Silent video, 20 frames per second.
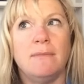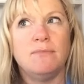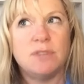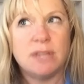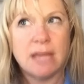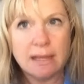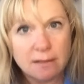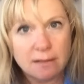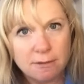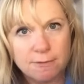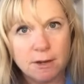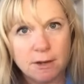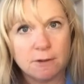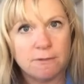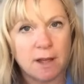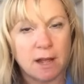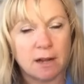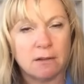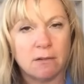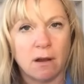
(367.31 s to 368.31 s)
Take the fear
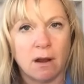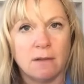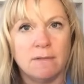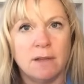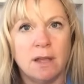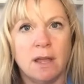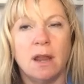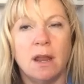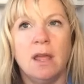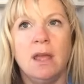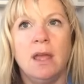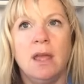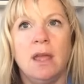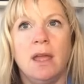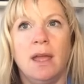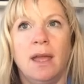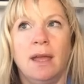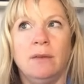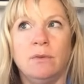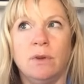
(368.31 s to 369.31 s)
factor out of it
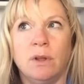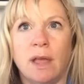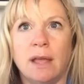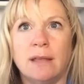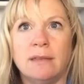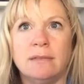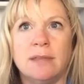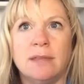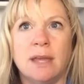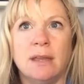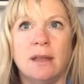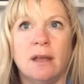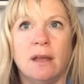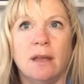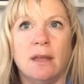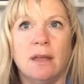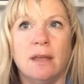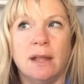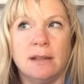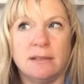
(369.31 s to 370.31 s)
and realize that
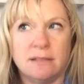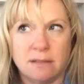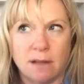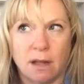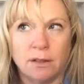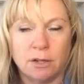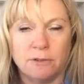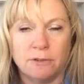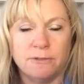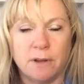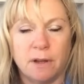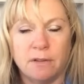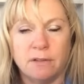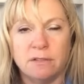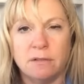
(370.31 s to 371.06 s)
it's not their fault.